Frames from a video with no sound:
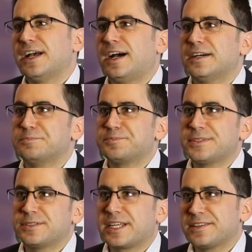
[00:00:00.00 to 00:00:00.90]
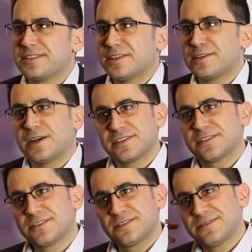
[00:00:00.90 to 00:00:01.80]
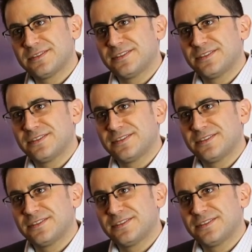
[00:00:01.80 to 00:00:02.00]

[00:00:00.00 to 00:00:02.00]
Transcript: So it gets the thoughts